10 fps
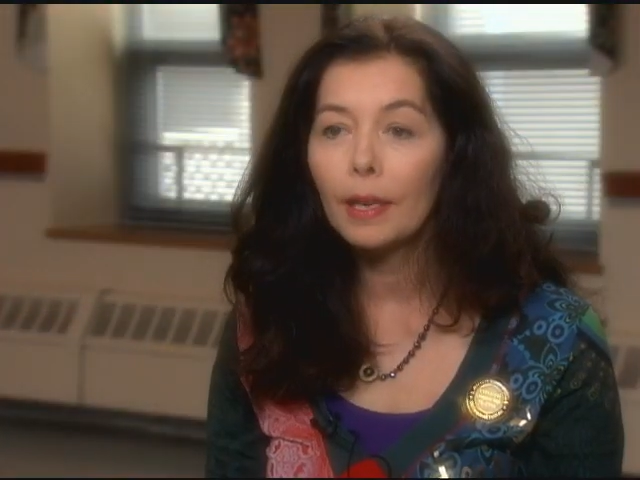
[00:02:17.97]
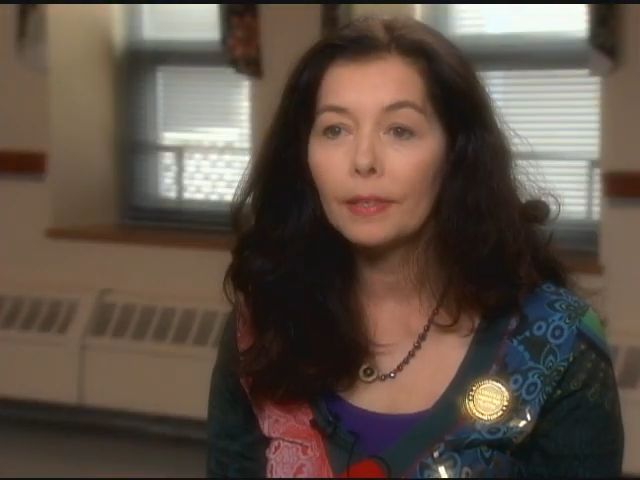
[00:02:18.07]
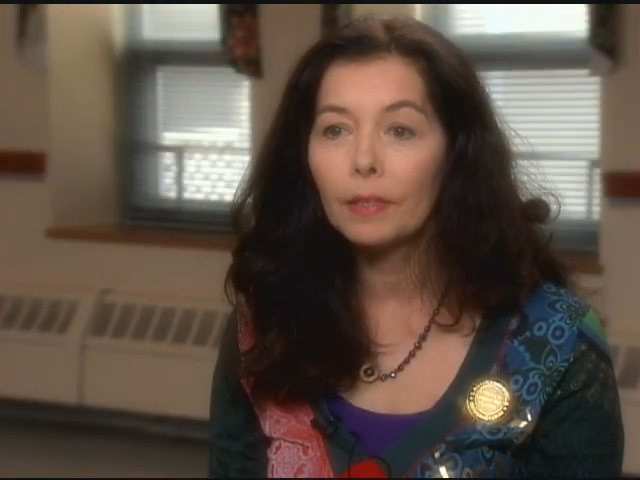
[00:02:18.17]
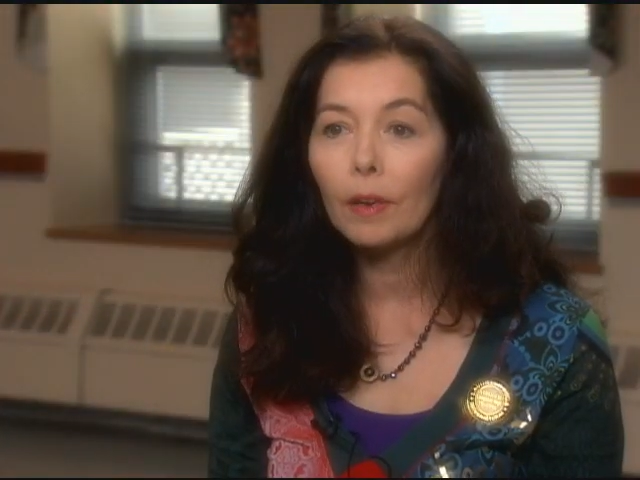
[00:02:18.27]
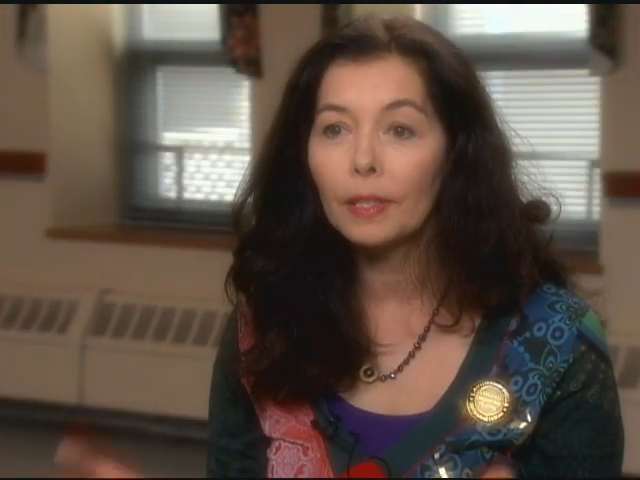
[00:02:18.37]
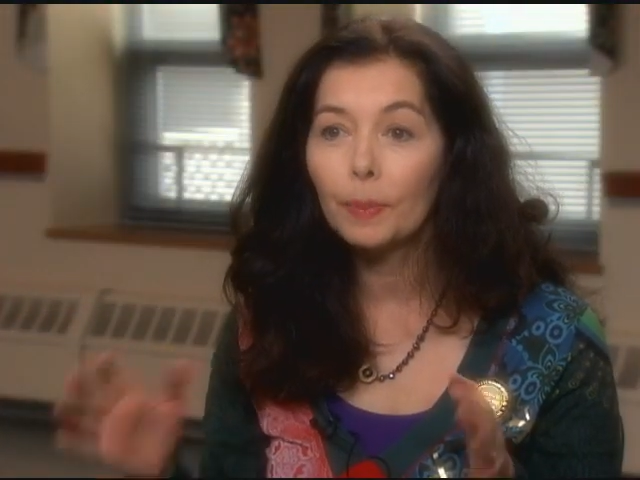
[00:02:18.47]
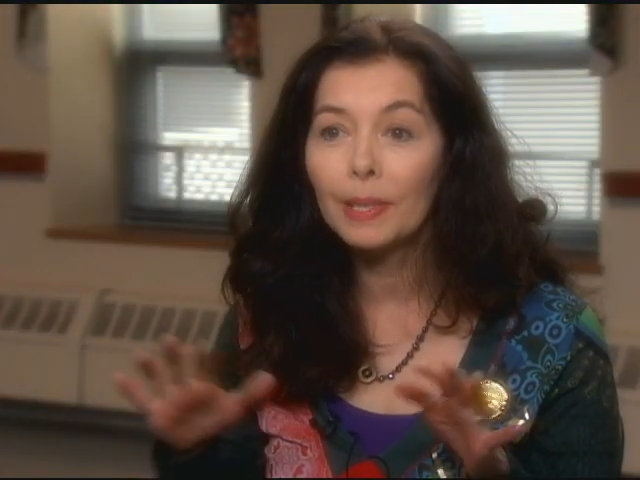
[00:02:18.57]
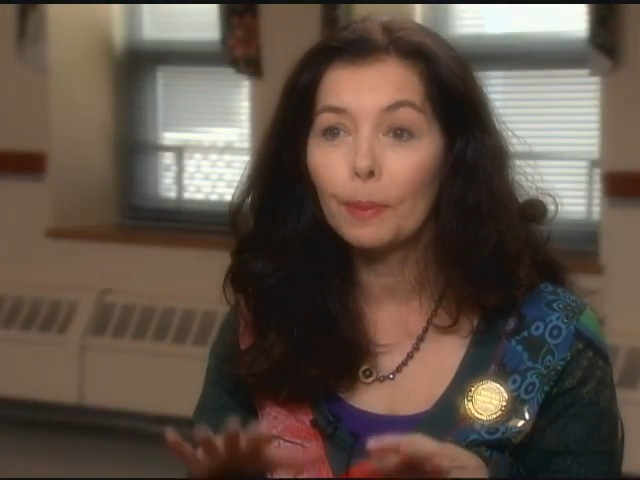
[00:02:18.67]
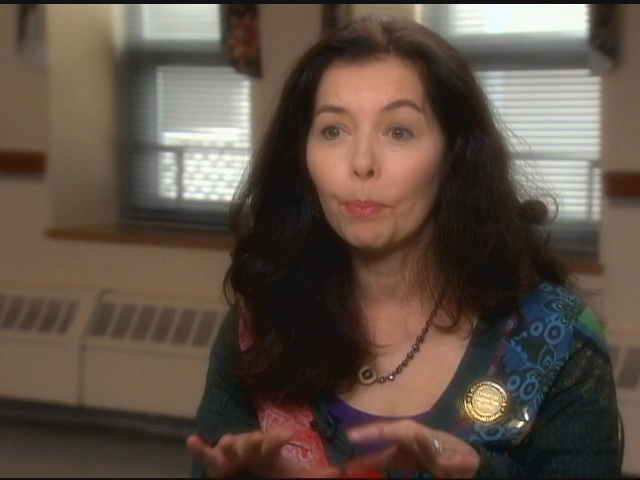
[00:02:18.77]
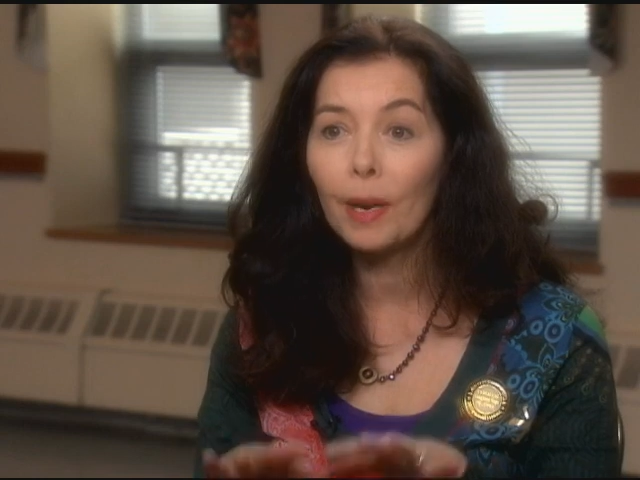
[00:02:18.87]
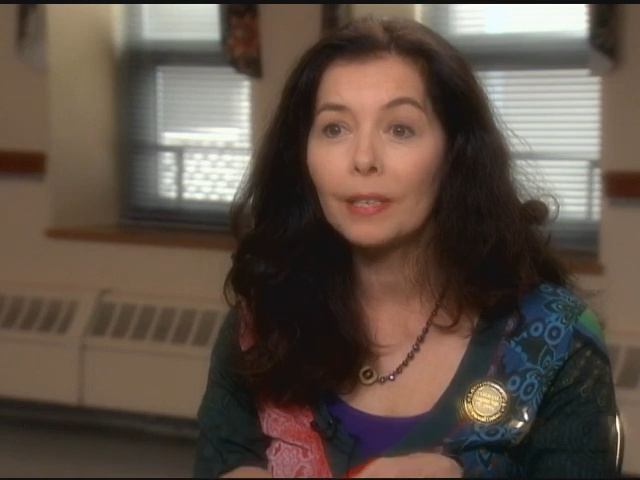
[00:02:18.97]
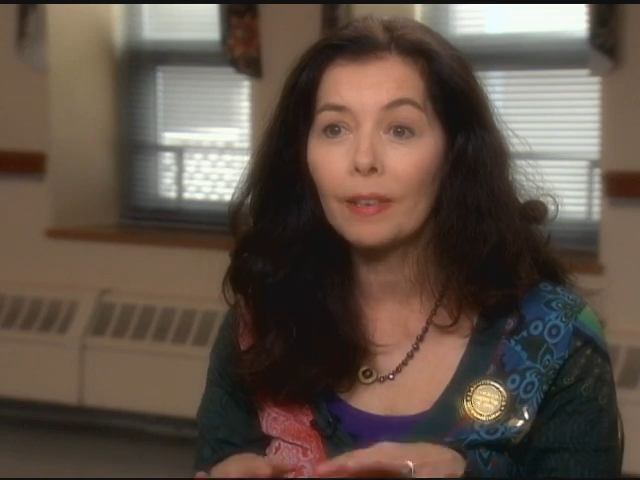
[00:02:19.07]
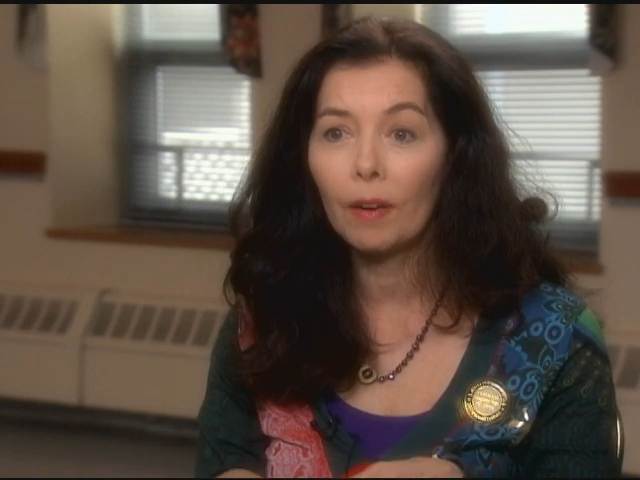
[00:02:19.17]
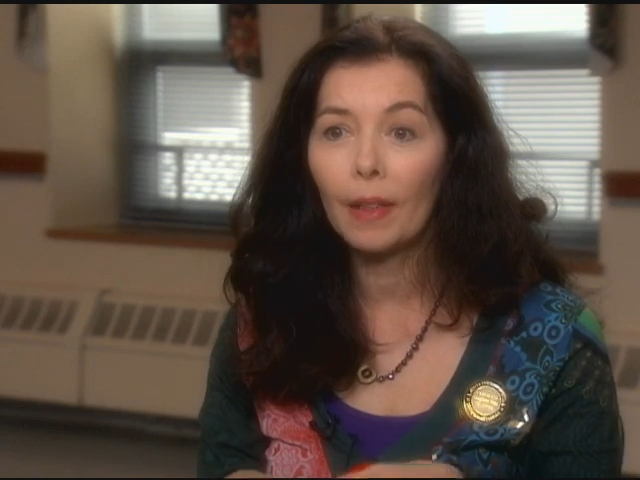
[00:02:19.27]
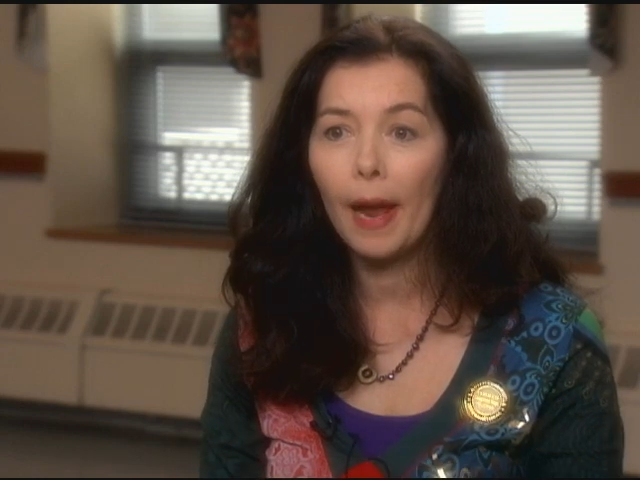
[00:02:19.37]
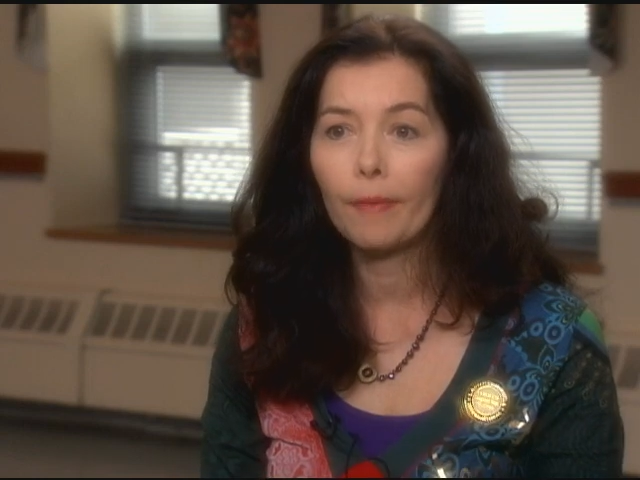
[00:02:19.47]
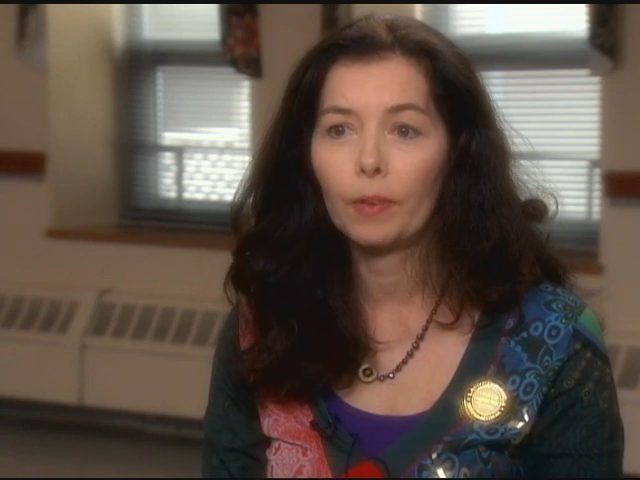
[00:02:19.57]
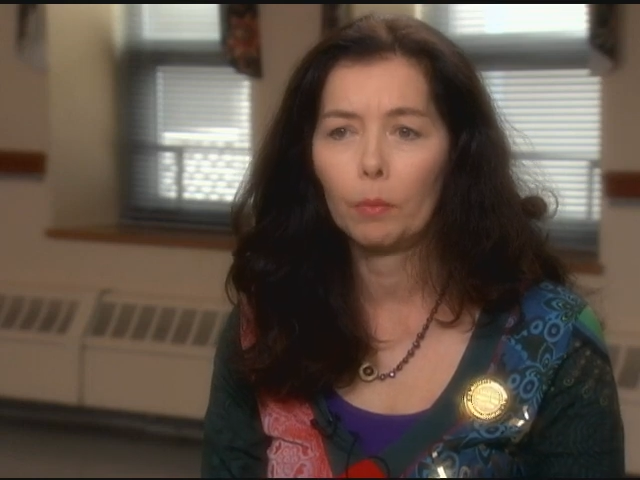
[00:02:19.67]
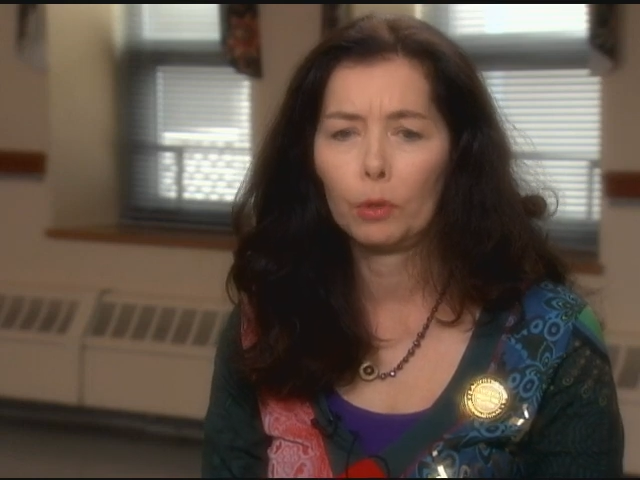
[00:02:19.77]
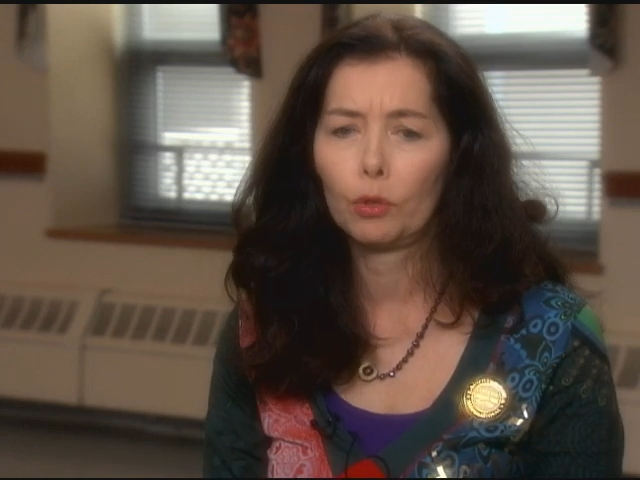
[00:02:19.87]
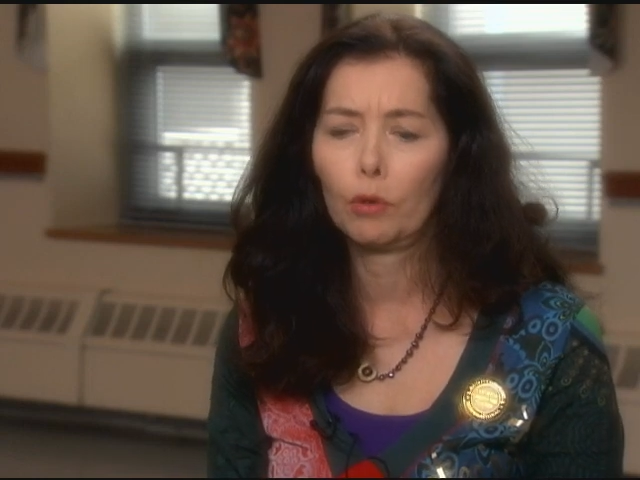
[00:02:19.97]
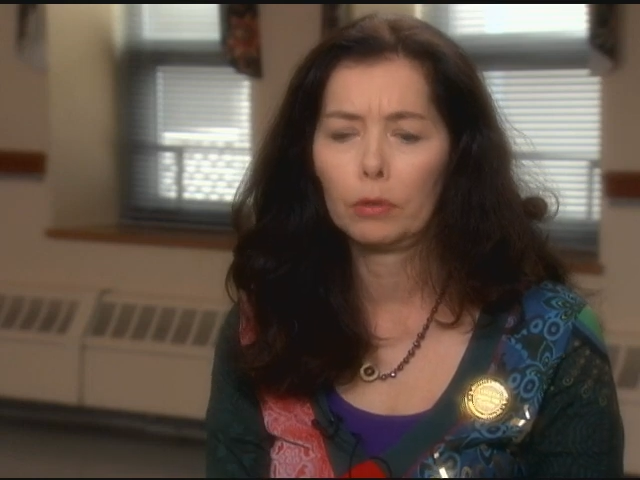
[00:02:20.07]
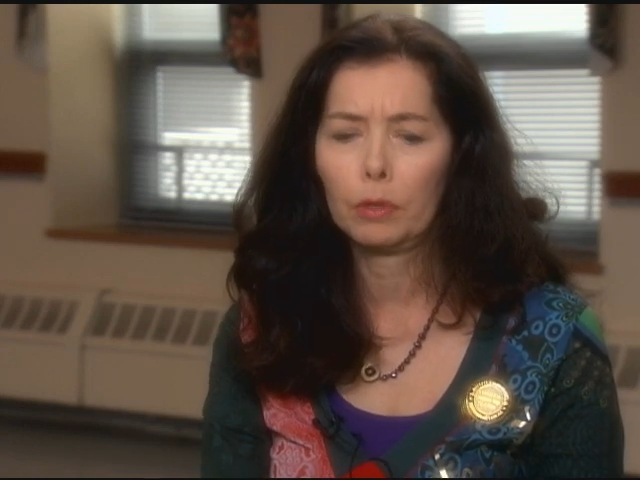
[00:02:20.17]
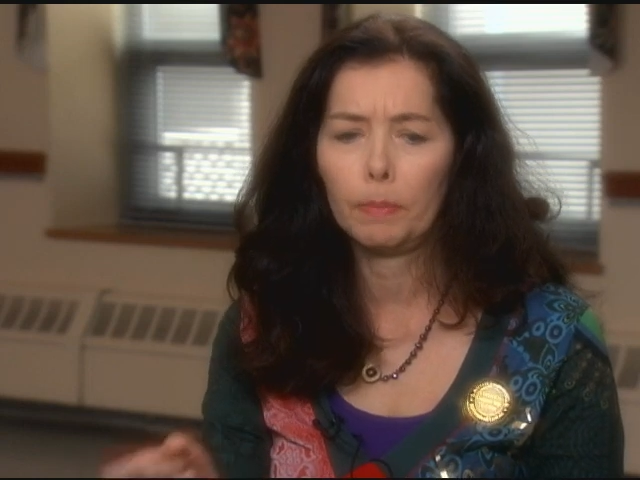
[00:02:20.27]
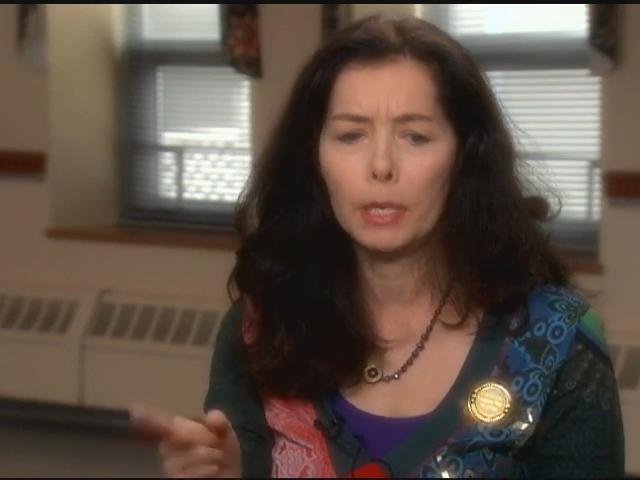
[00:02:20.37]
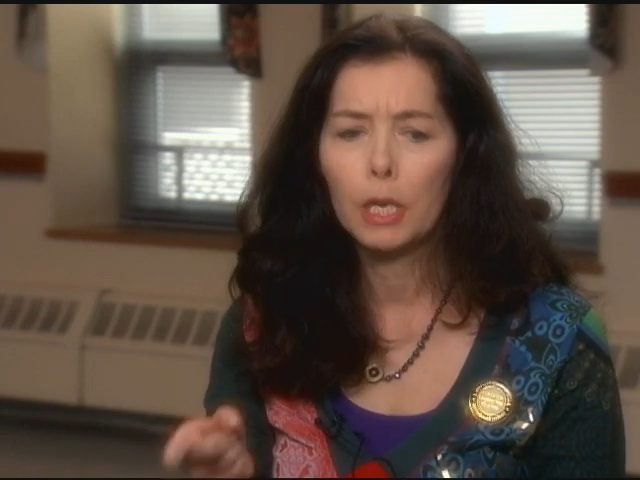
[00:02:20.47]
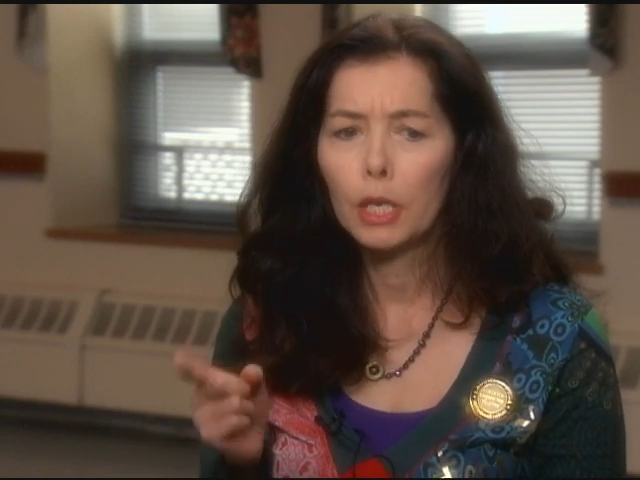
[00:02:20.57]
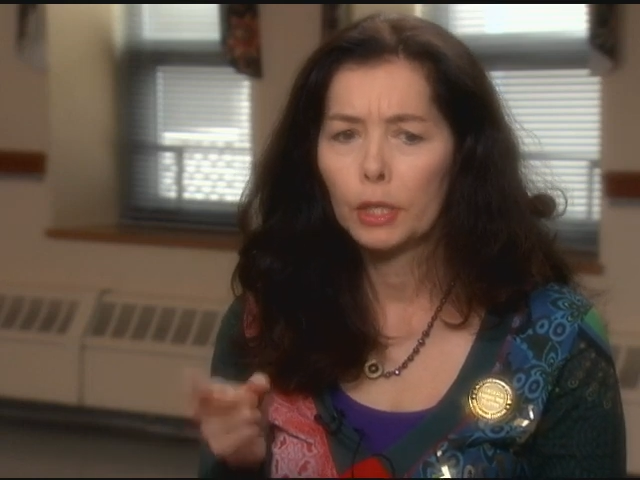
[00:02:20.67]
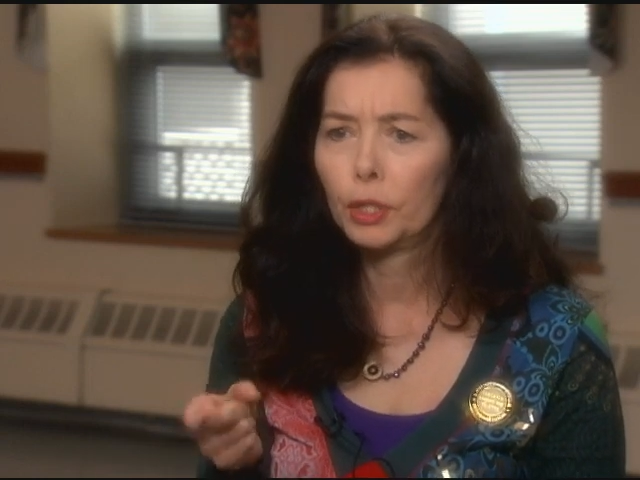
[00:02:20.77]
as adults, we suppress our laughter and we're told to be